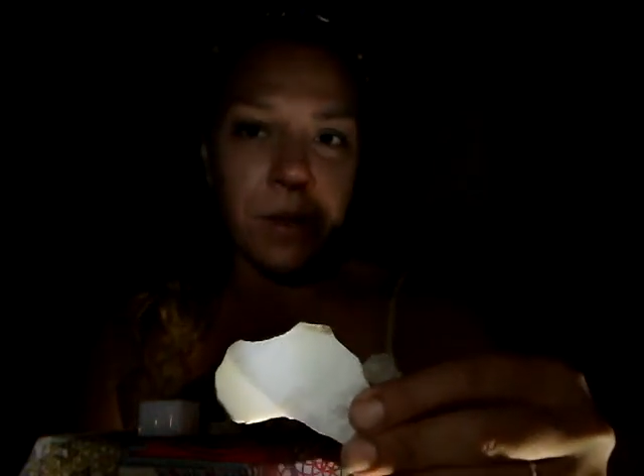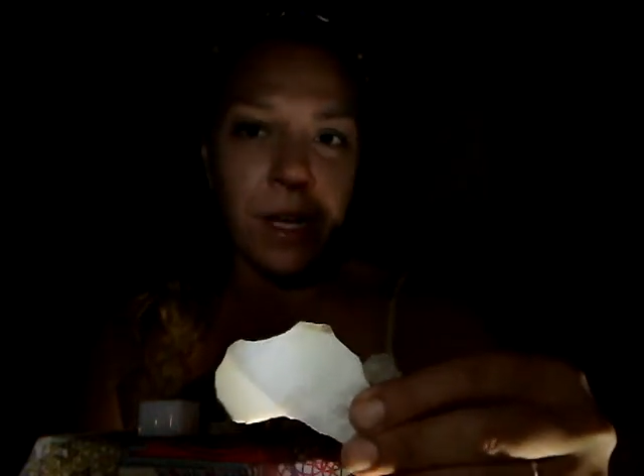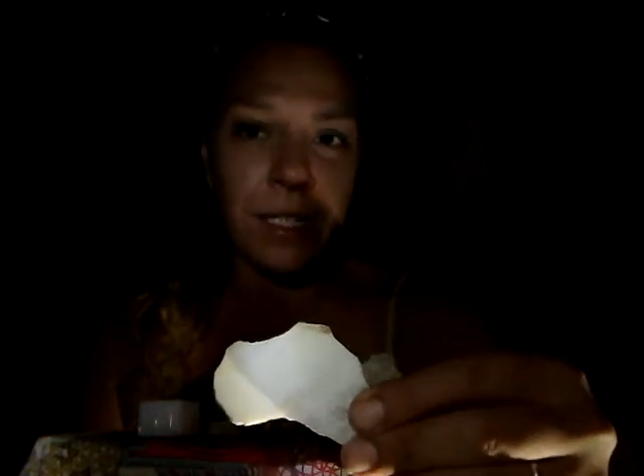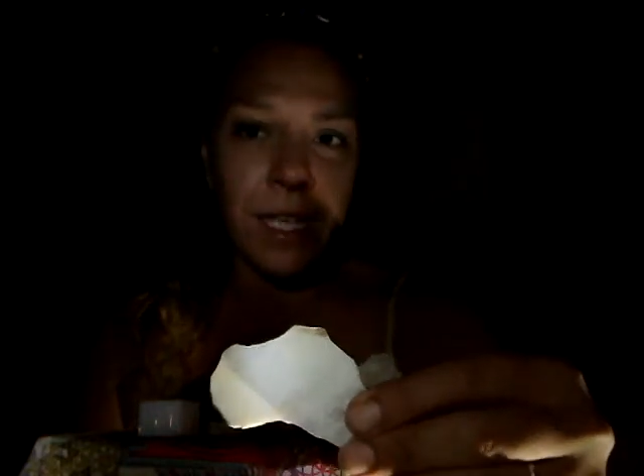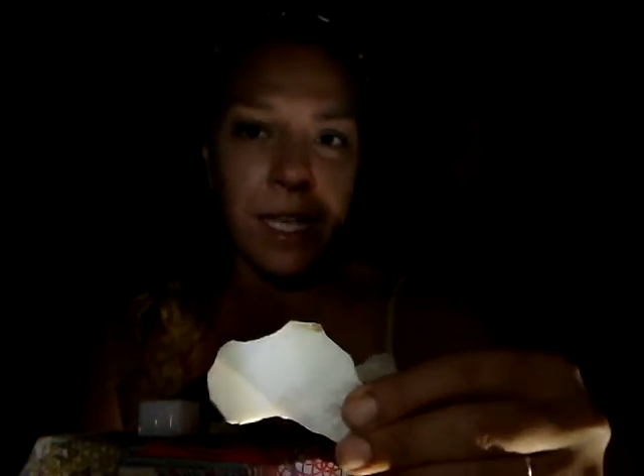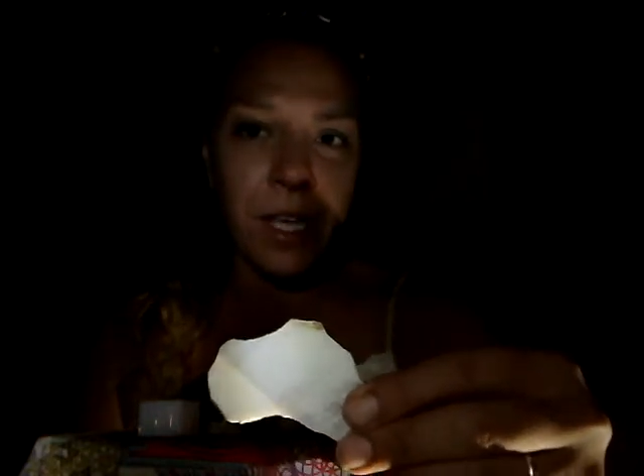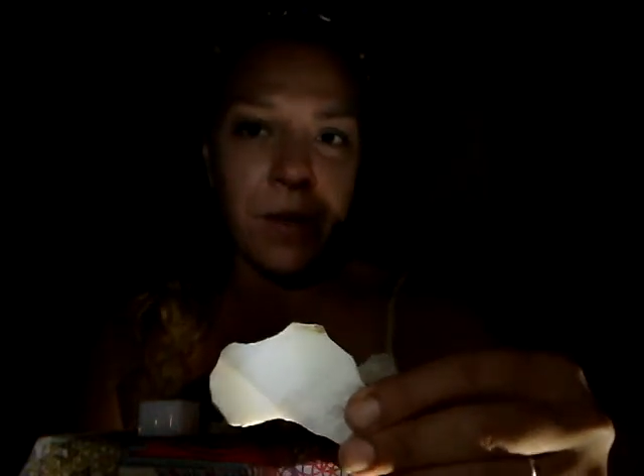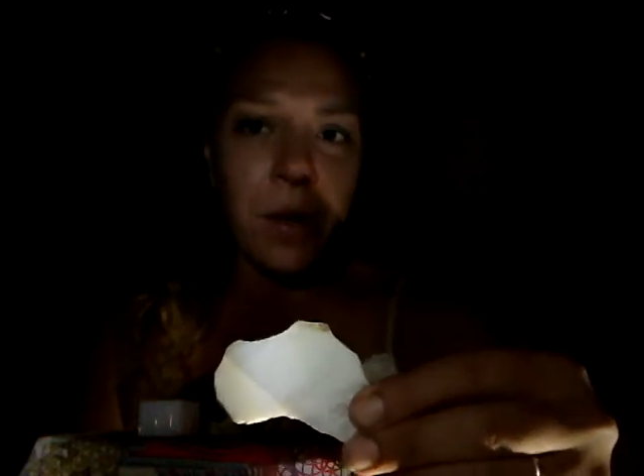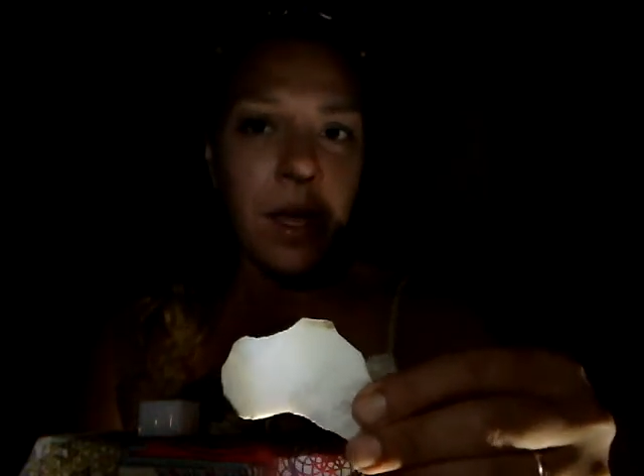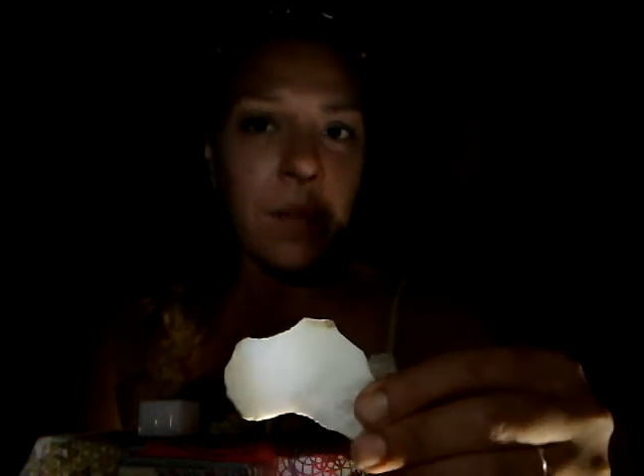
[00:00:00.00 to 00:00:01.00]
where I take
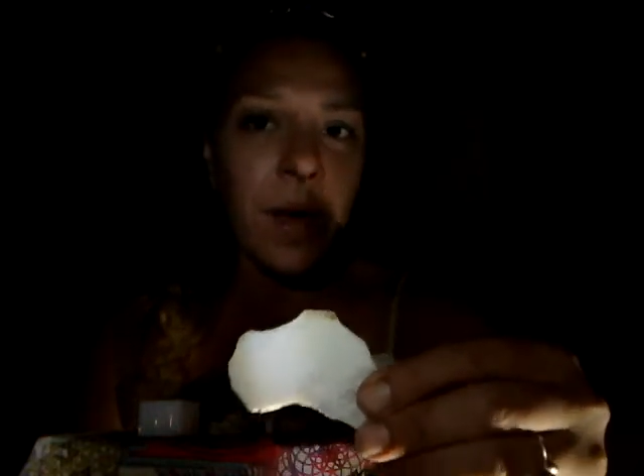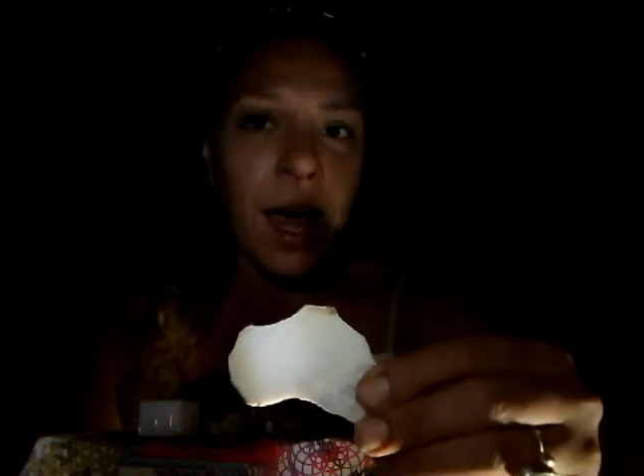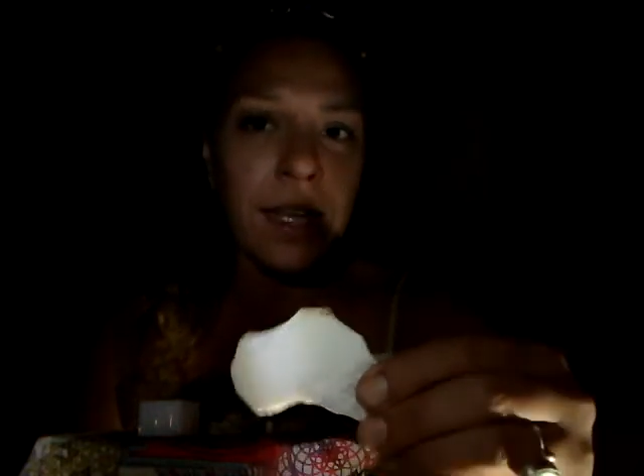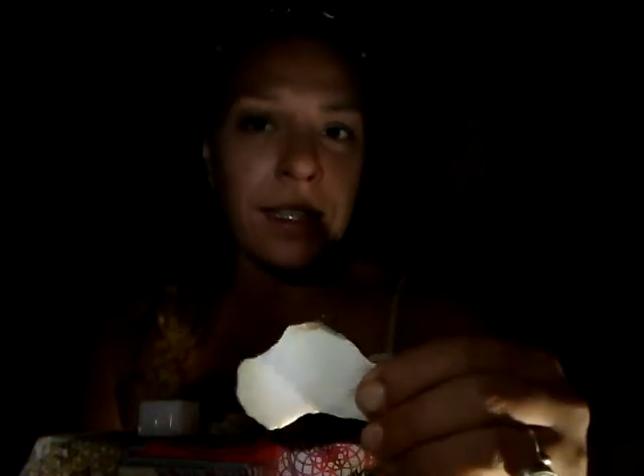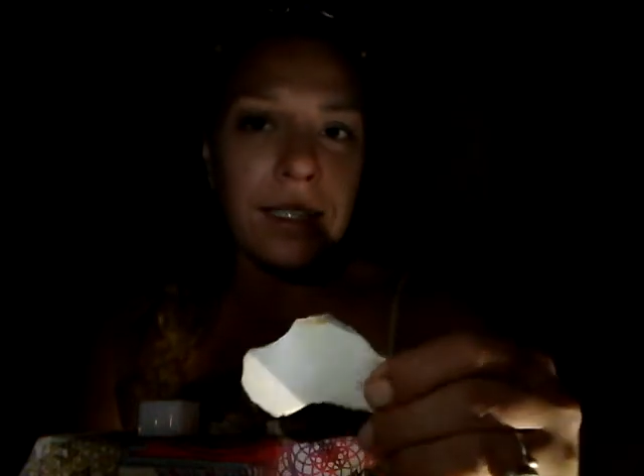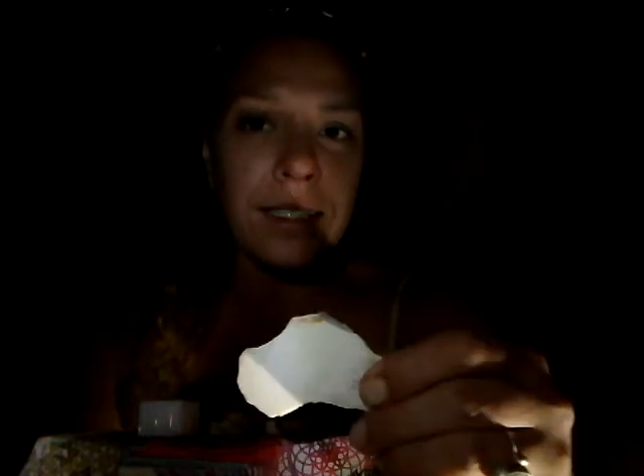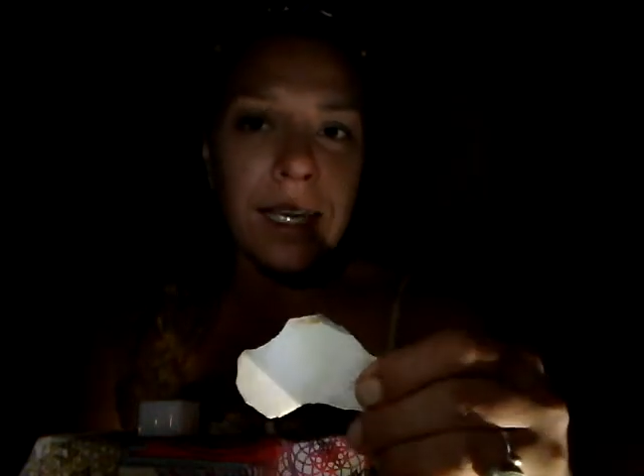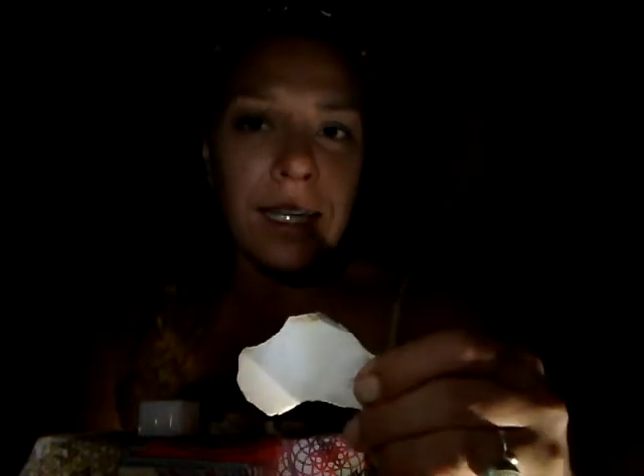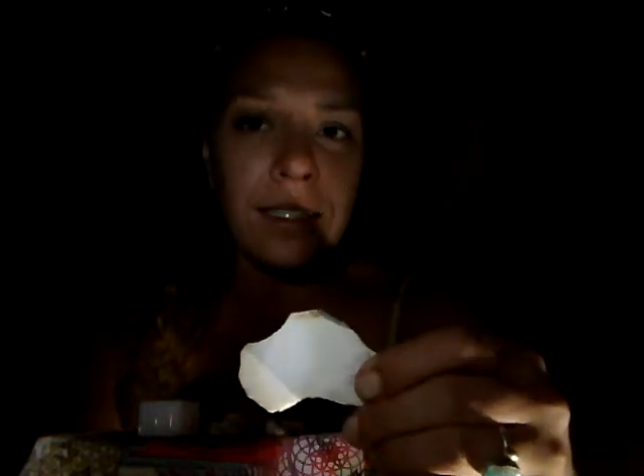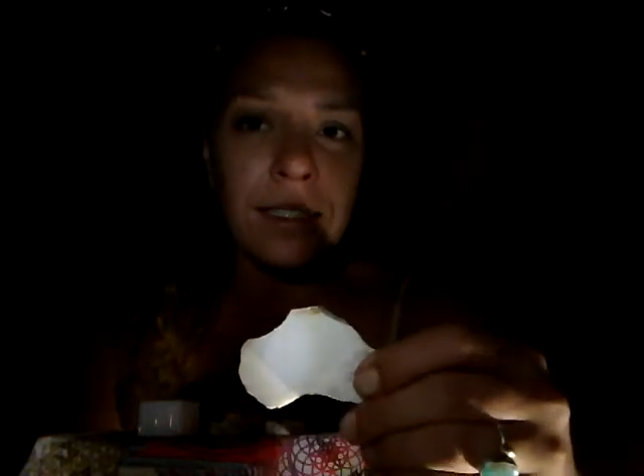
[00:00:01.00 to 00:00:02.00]
you behind the
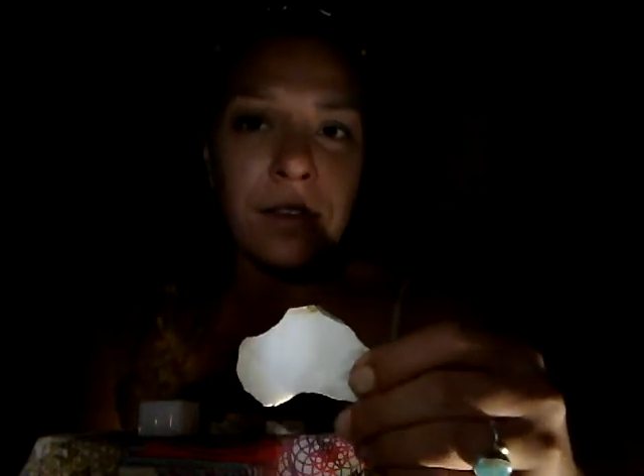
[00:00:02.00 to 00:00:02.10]
scenes